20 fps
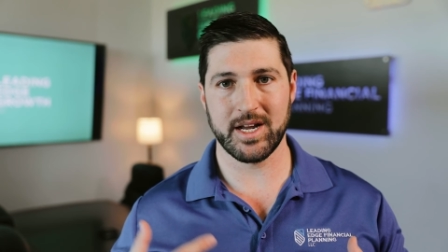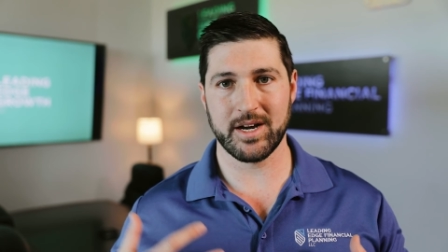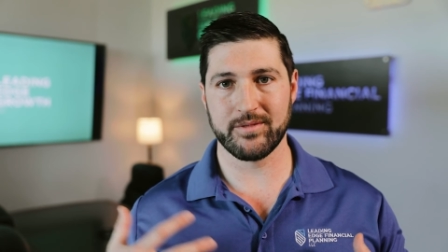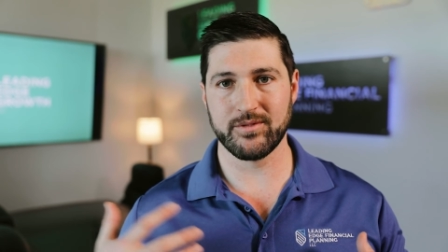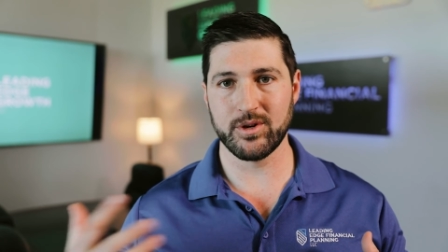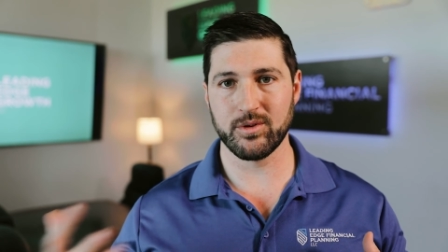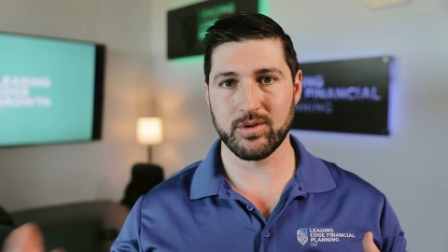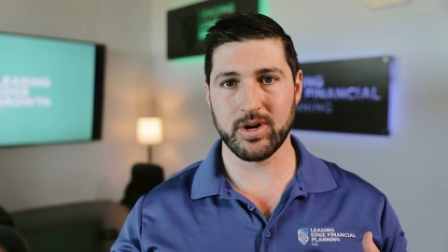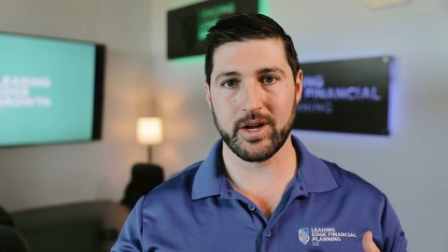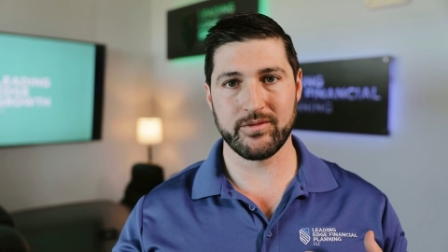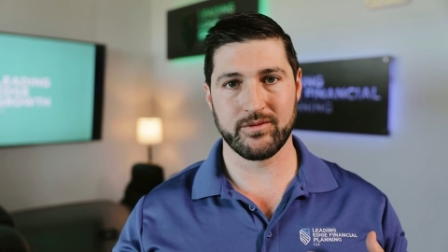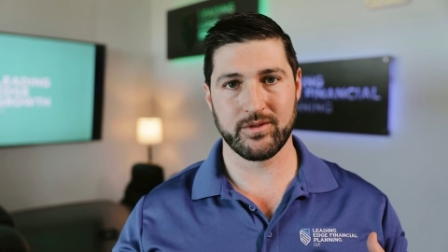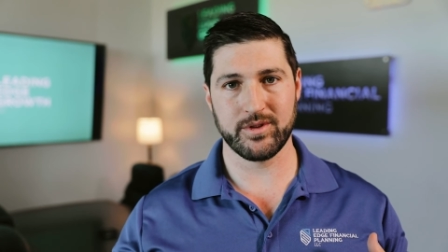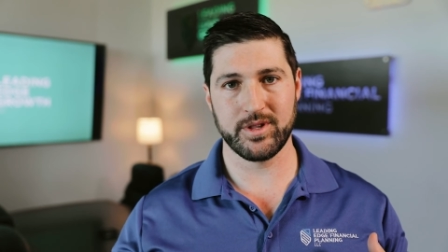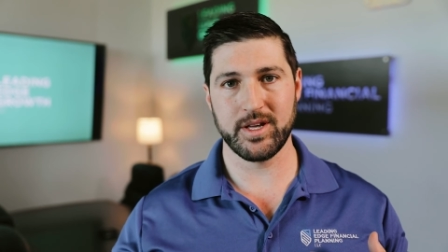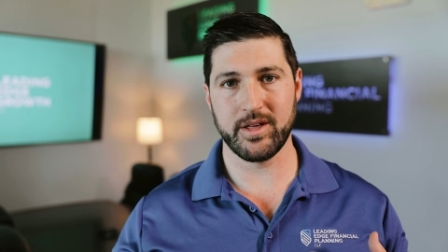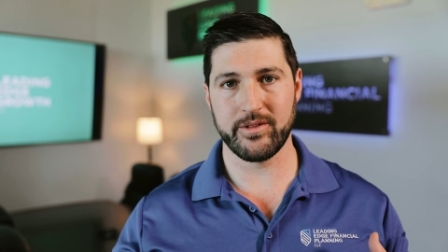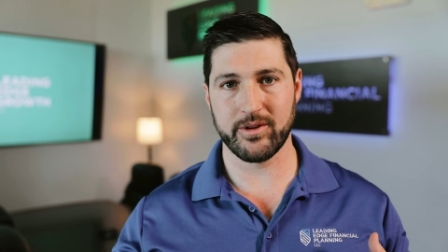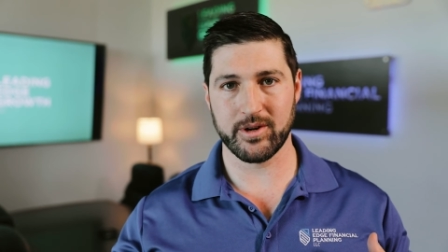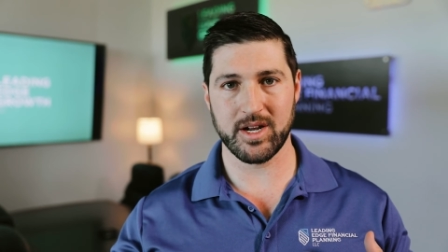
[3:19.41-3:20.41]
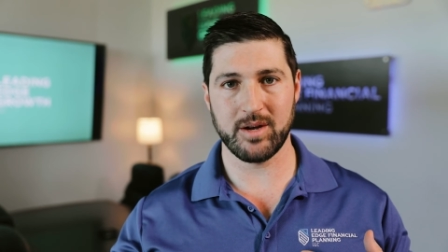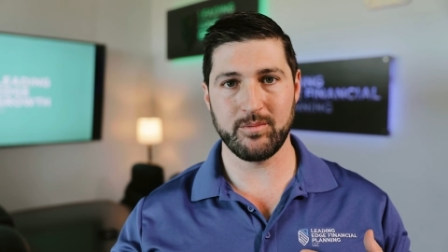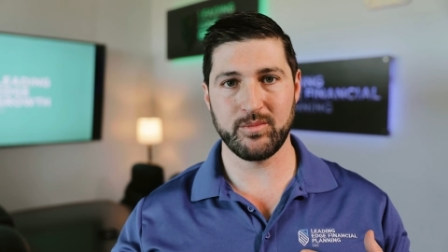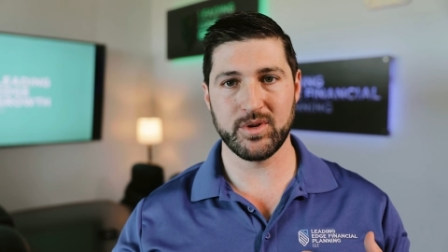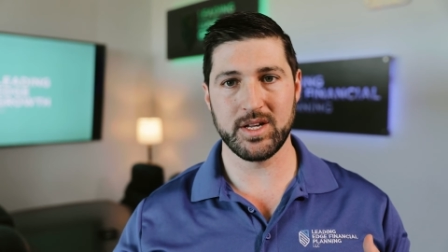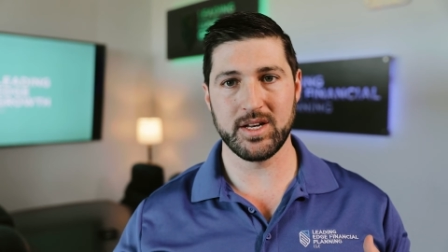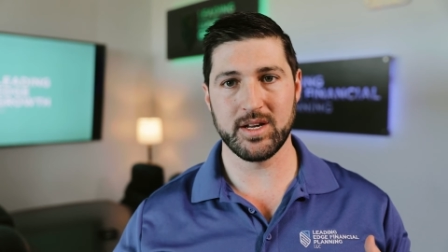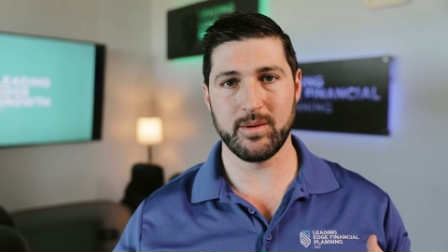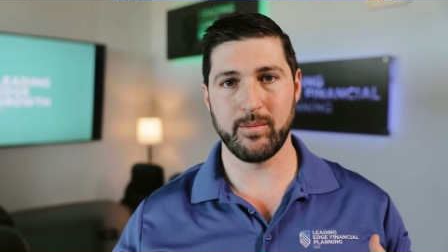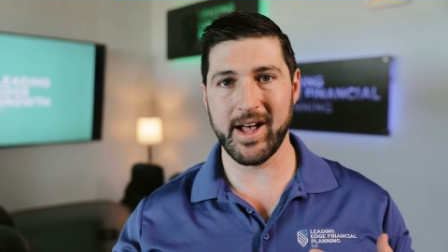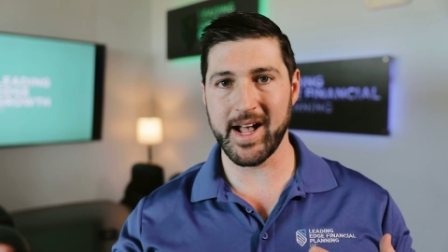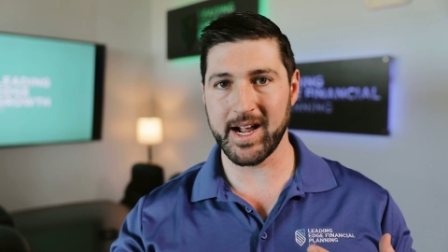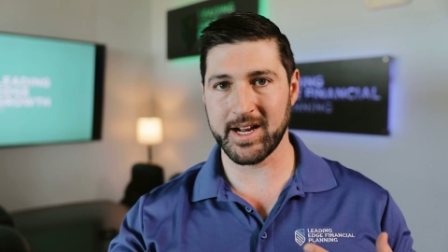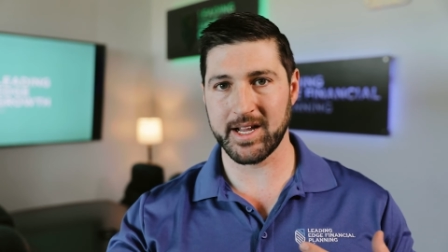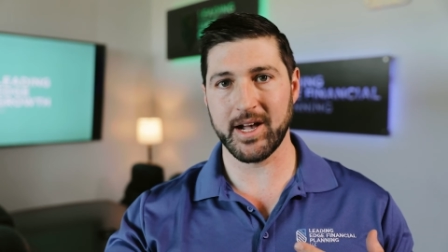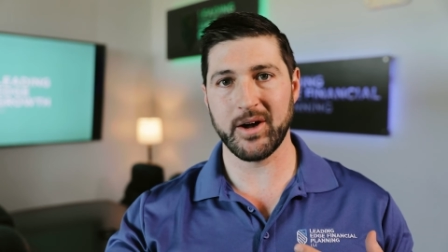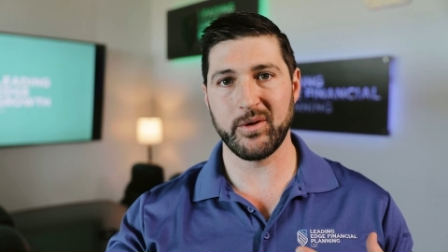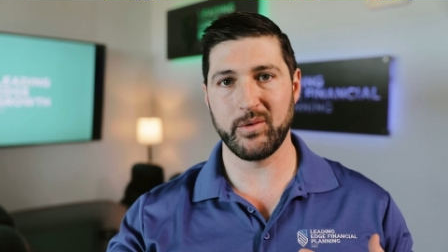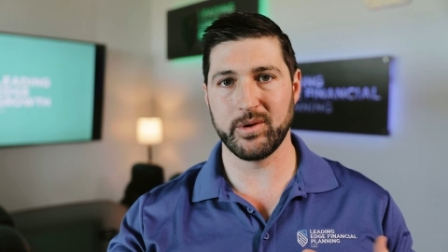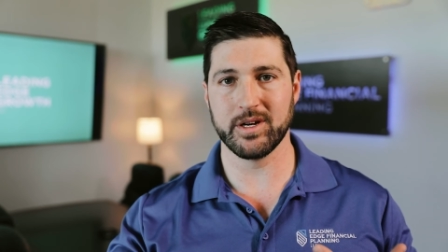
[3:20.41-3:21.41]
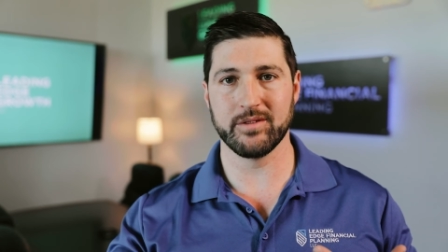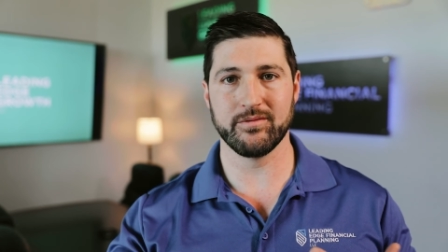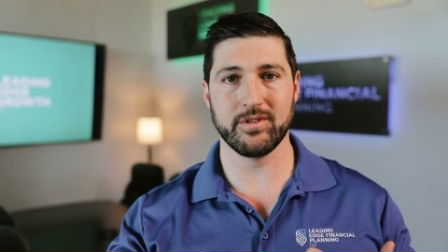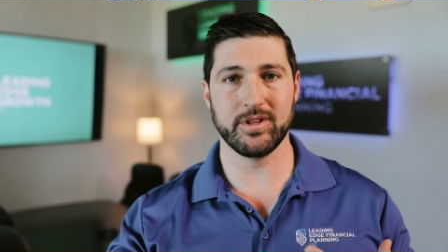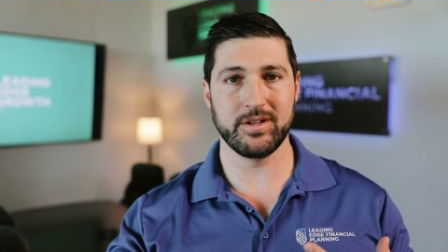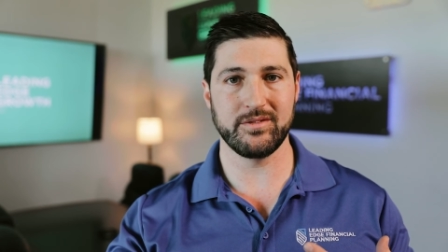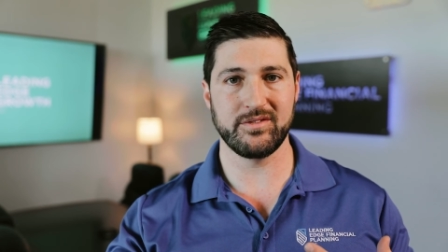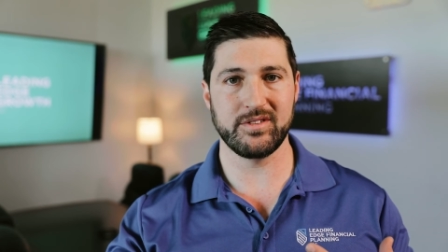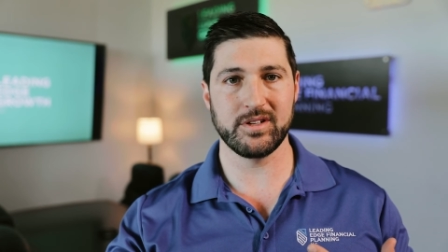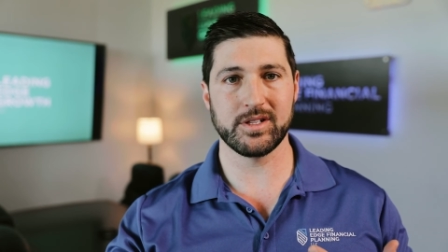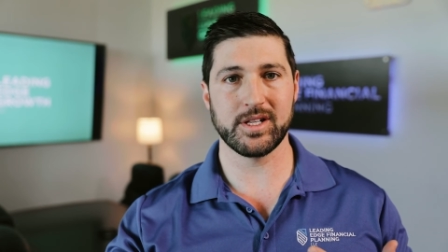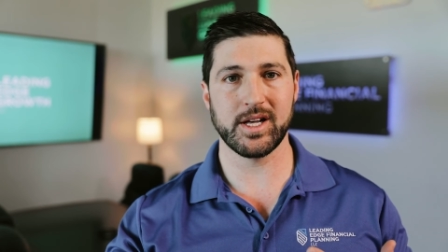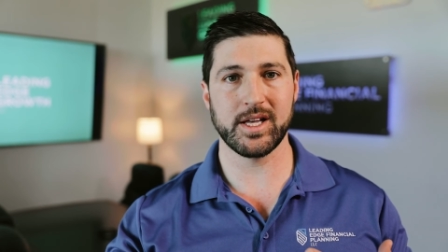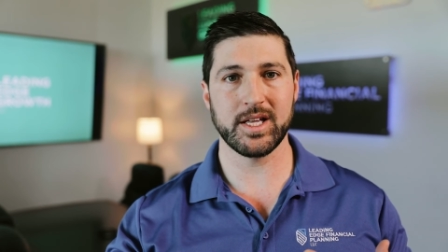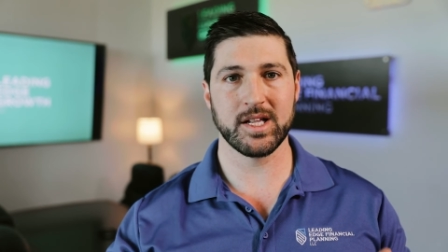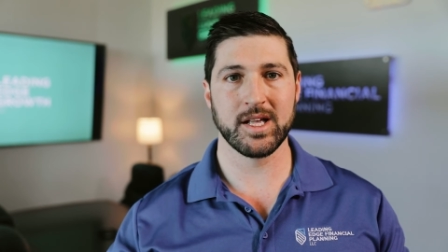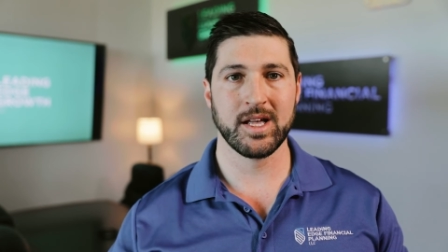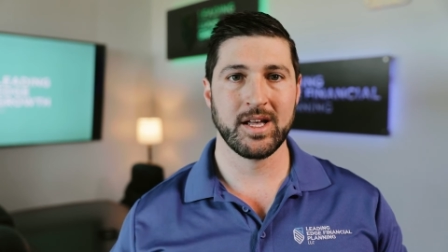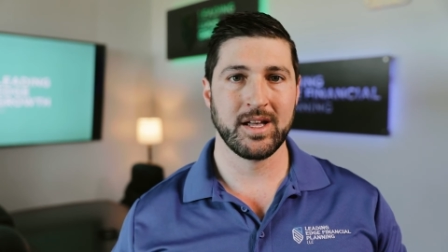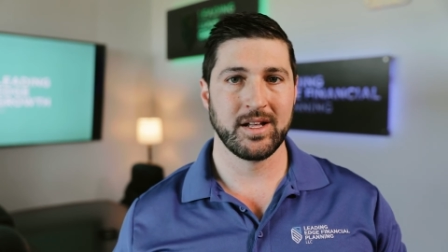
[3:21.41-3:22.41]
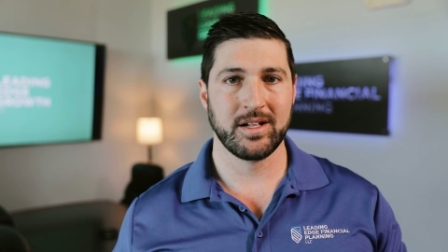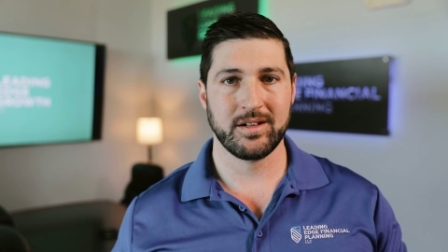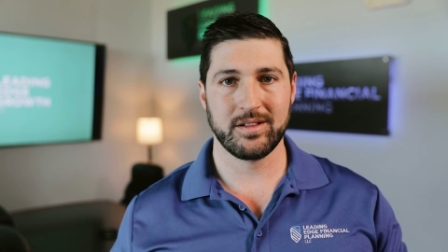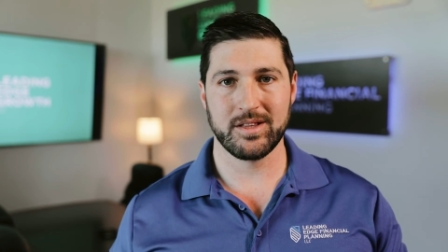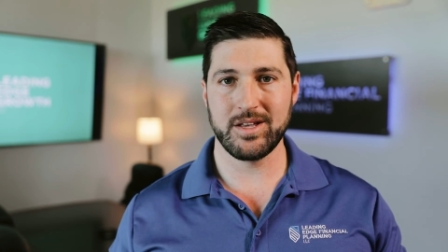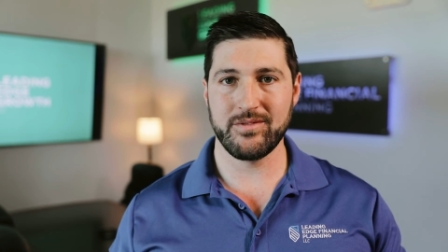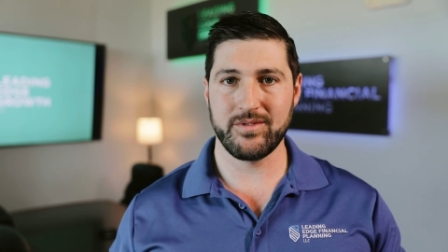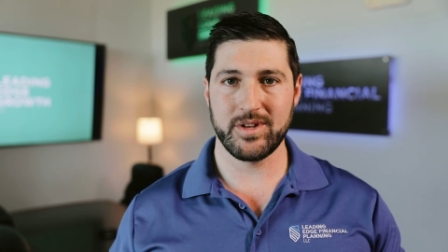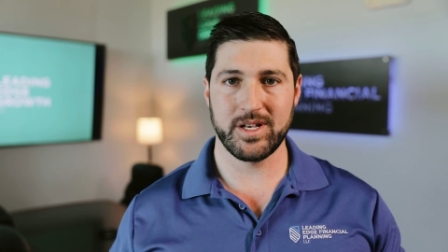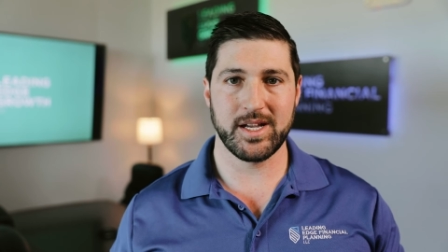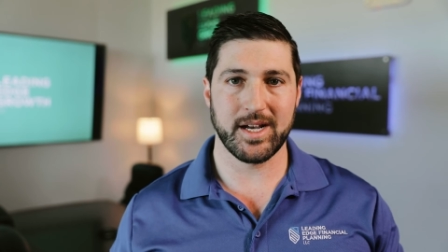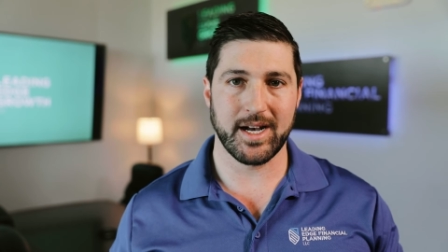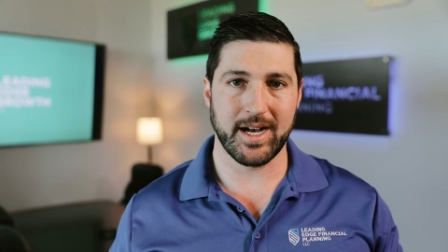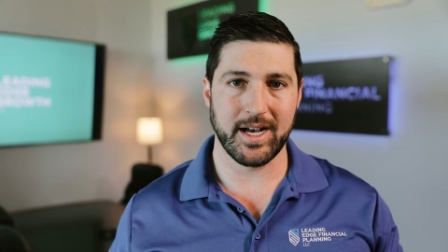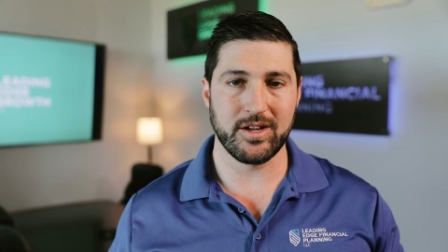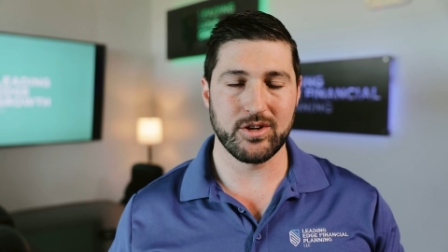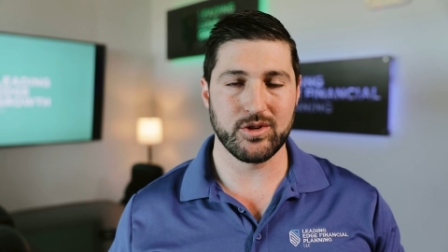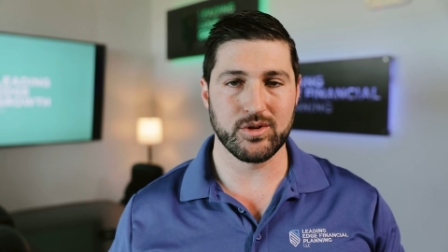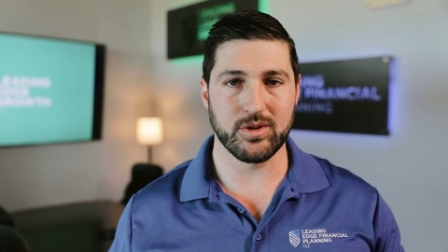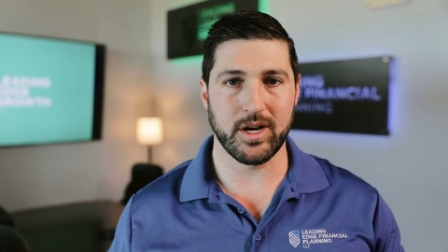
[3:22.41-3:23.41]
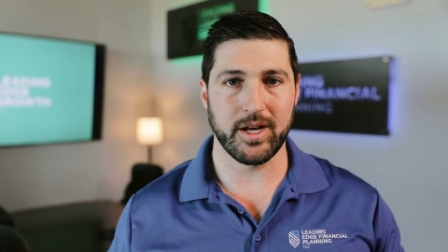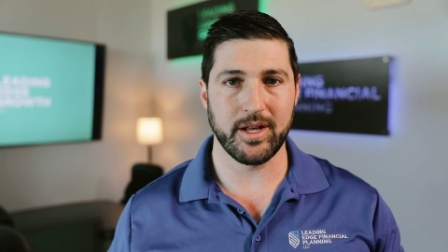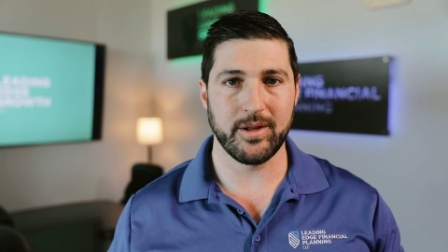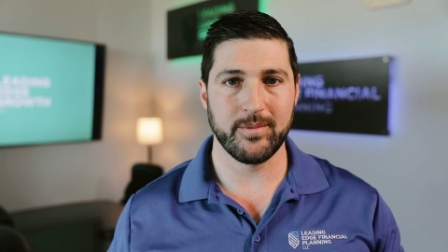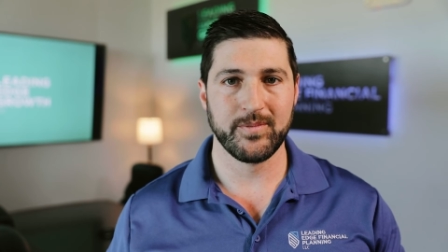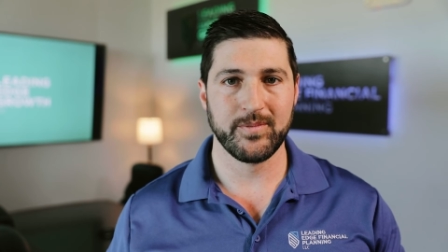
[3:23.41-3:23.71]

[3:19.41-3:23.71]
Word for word: every right for the other company to back out whenever they feel like, leaving you high and dry.